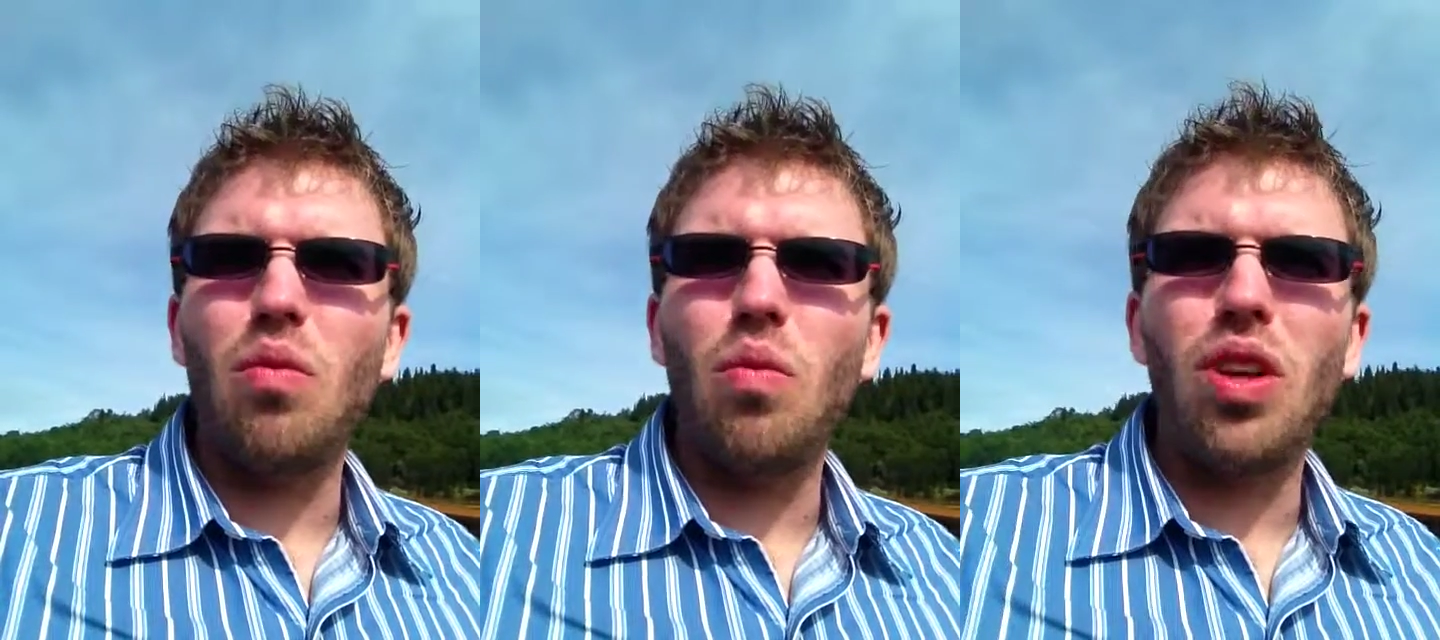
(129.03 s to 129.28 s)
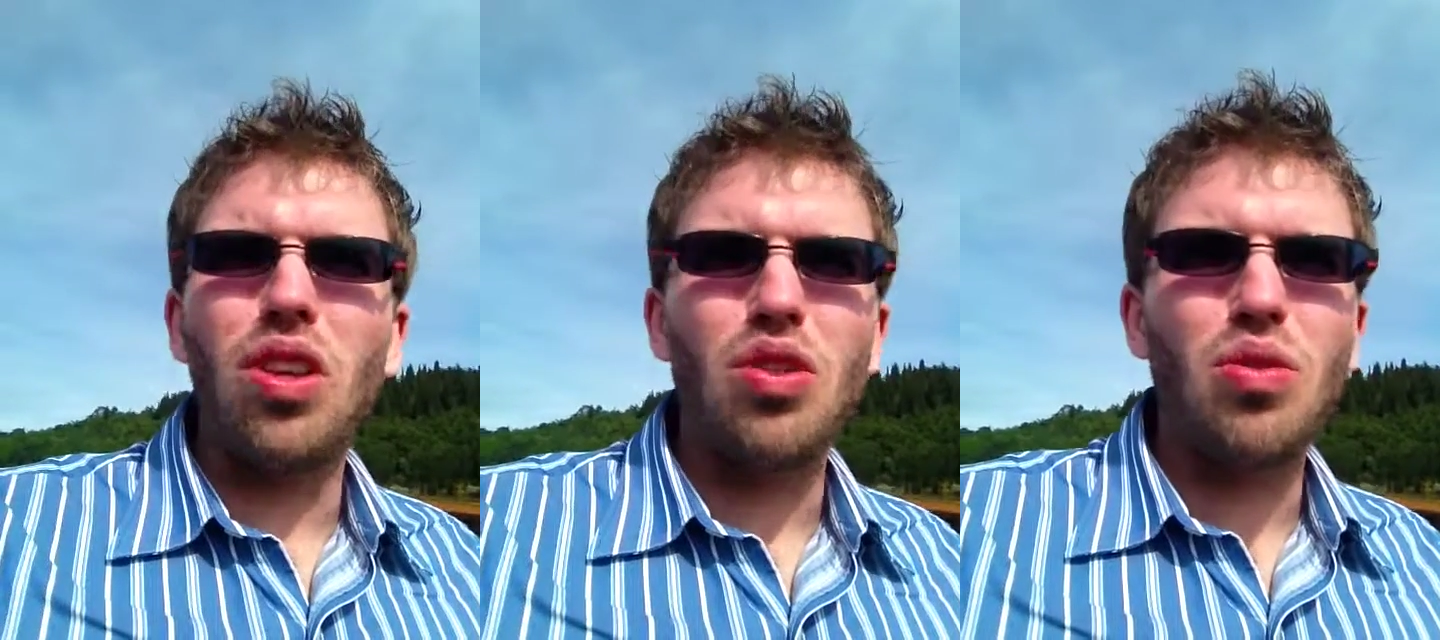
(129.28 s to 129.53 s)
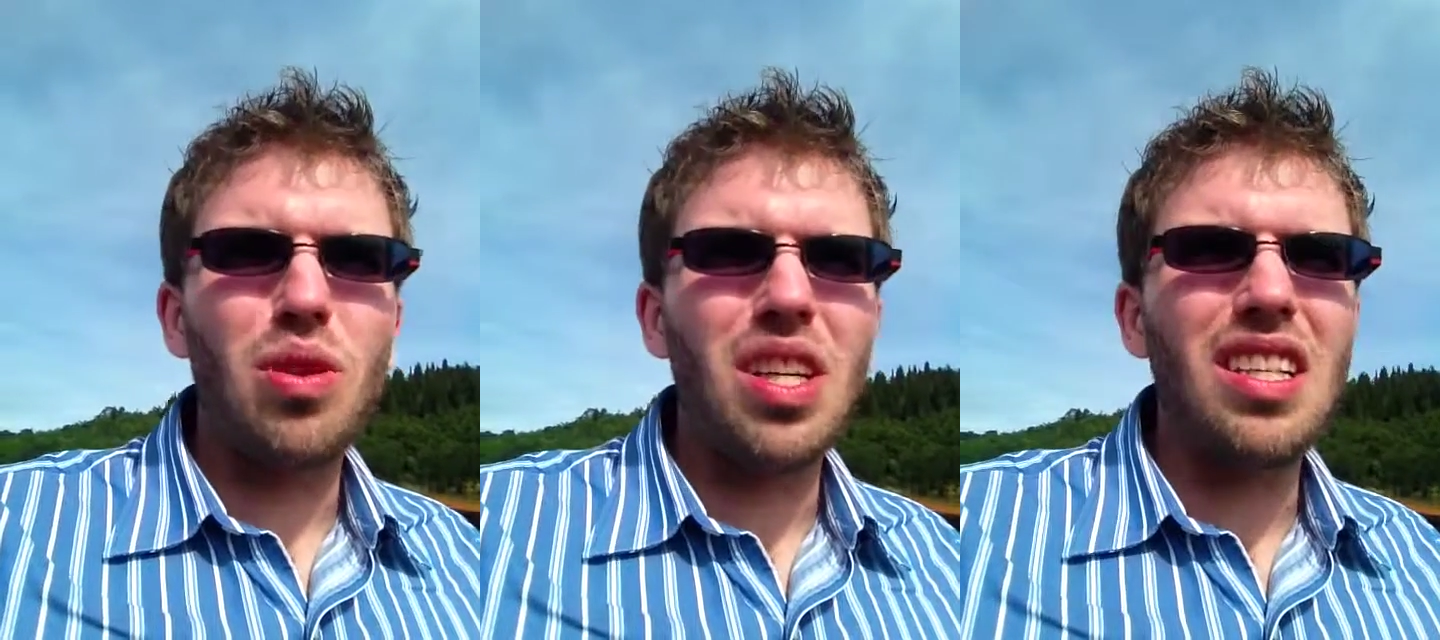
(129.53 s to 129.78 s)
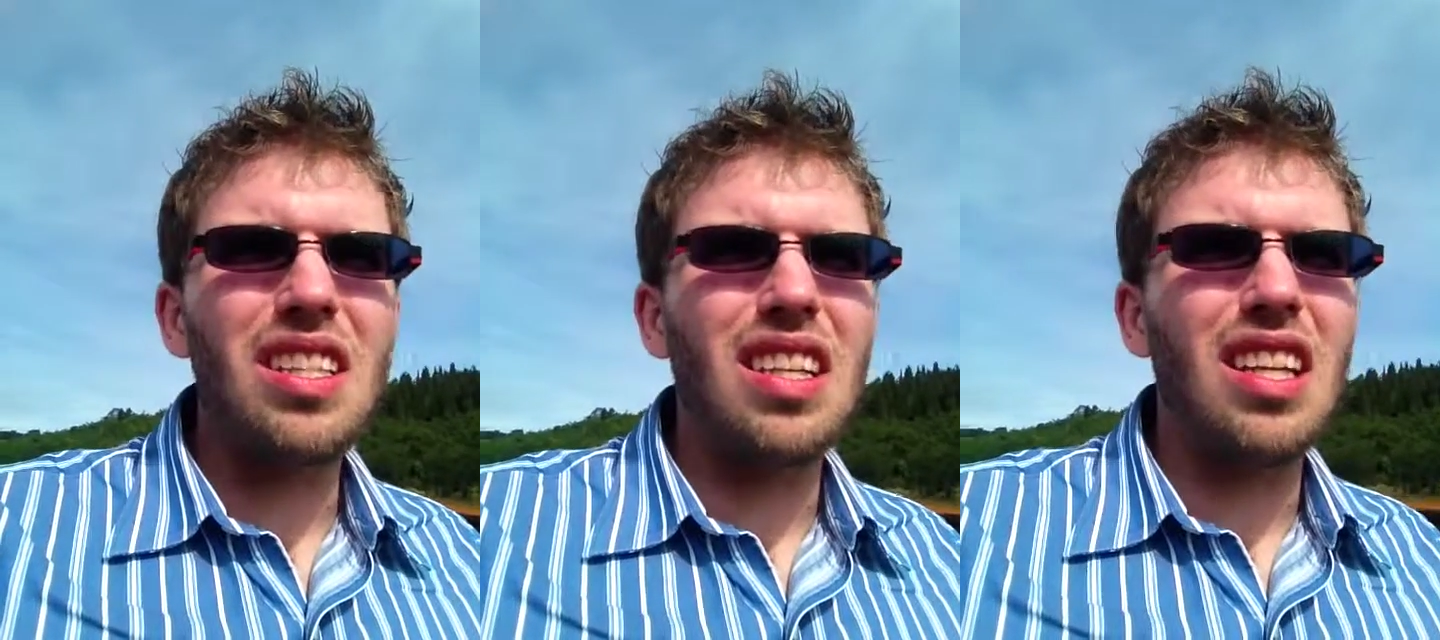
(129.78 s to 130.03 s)
what the
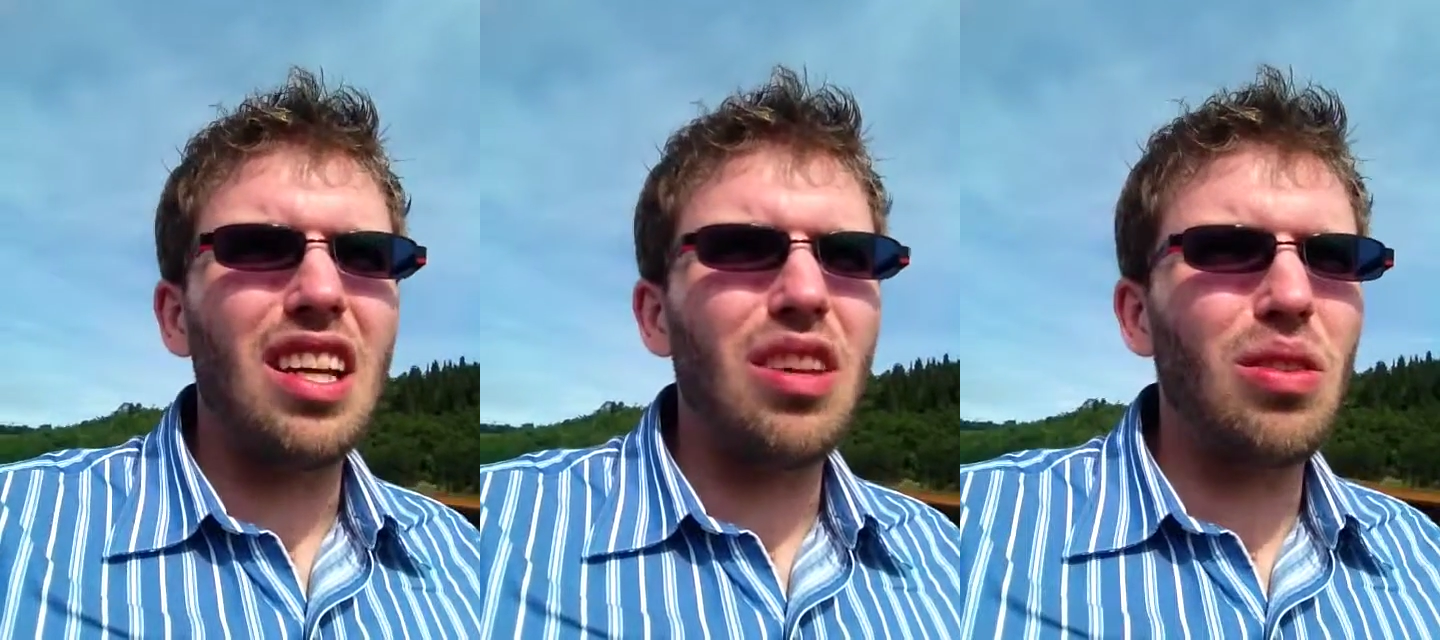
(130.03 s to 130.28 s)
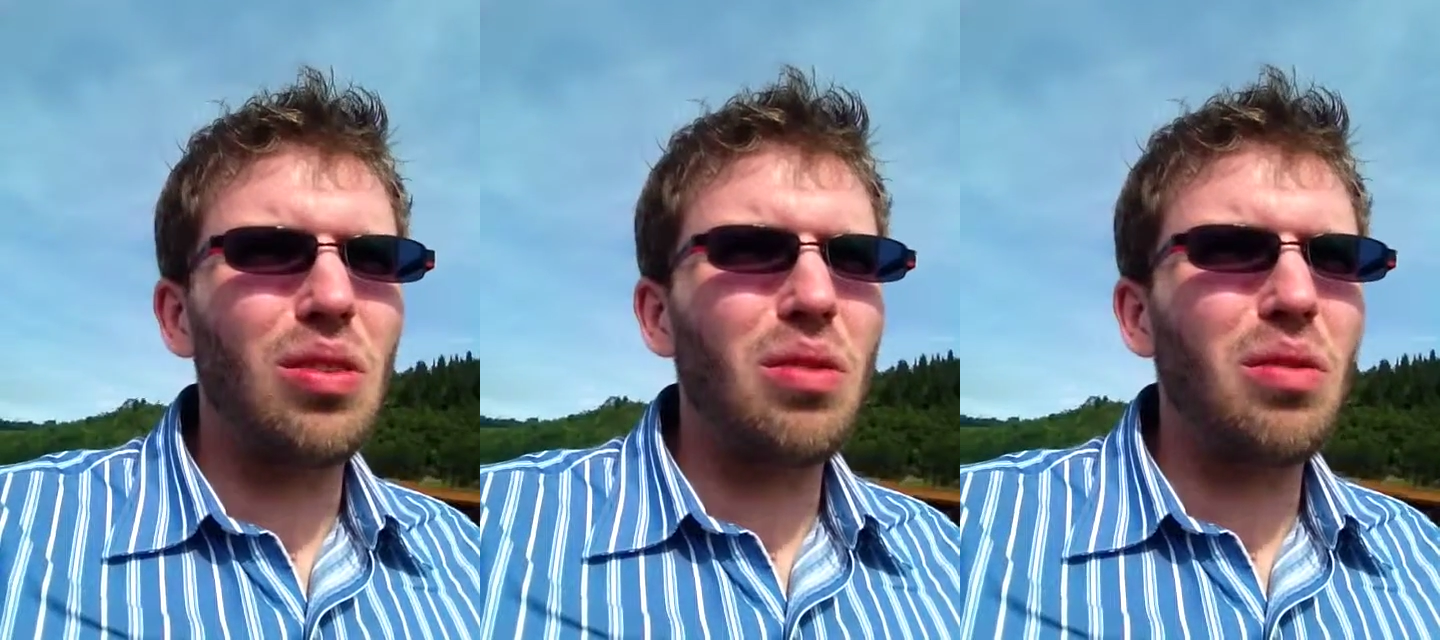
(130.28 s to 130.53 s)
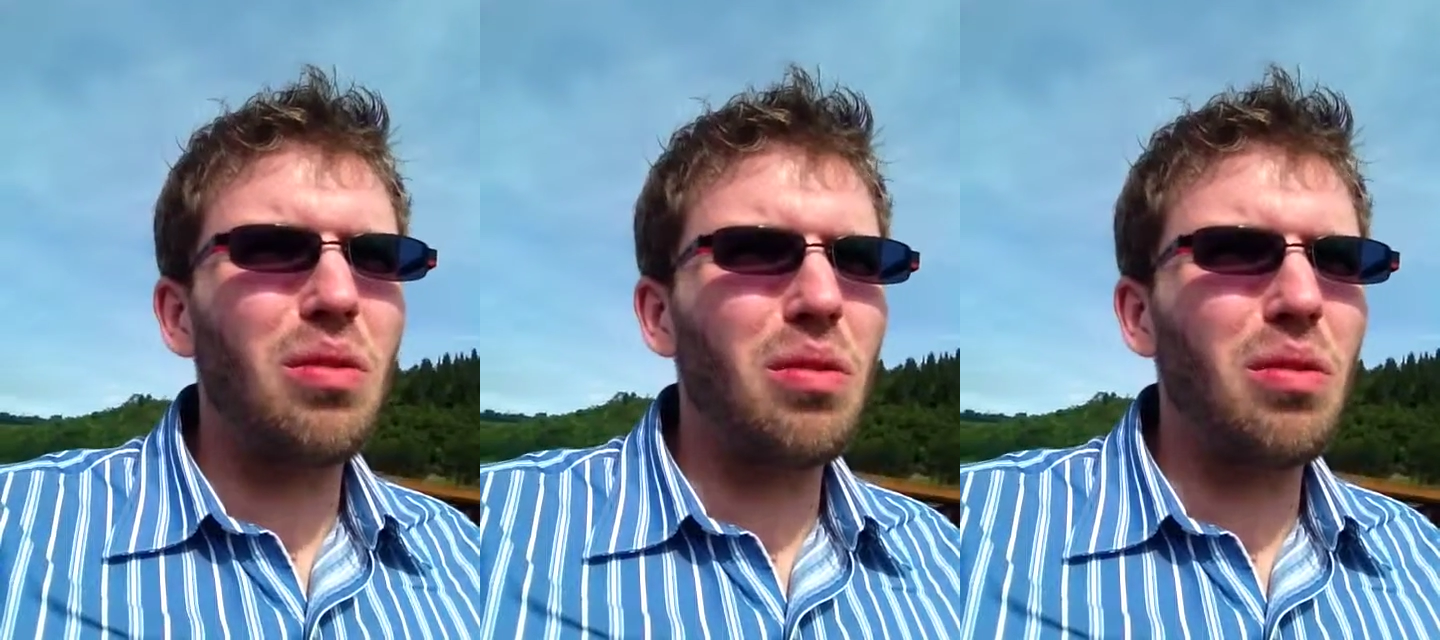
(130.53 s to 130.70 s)
trees and the other